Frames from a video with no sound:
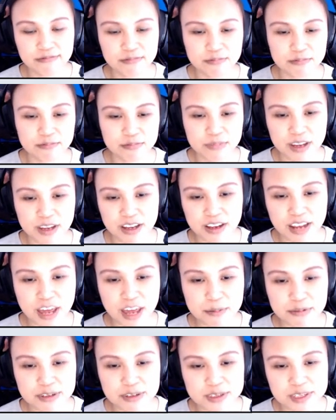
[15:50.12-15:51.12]

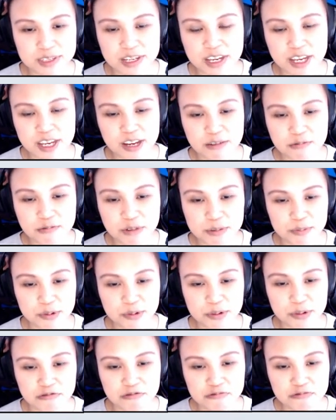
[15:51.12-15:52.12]
library C
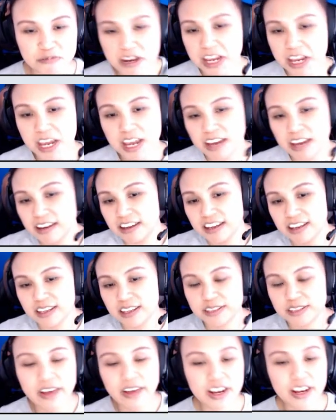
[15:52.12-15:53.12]
1.3 is
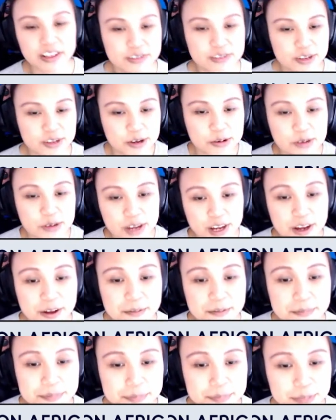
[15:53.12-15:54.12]
valid. So
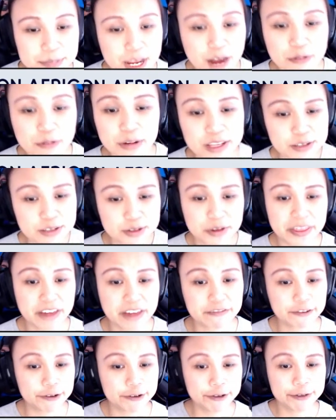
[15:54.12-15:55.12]
yeah, I will install that
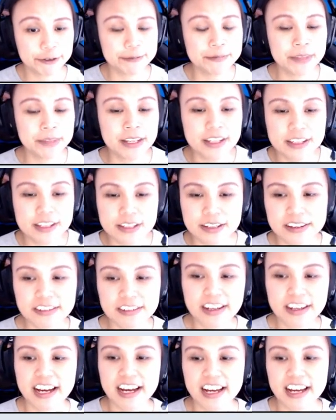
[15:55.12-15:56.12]
for you. So
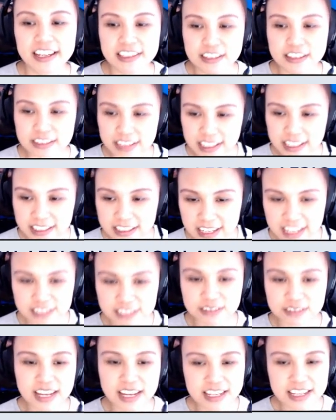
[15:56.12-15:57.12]
so
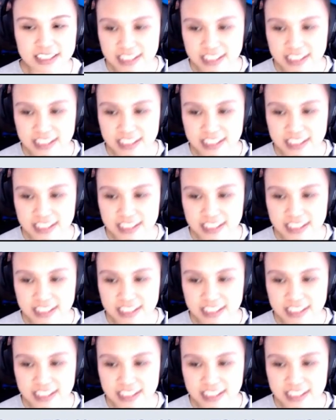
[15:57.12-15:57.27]
that's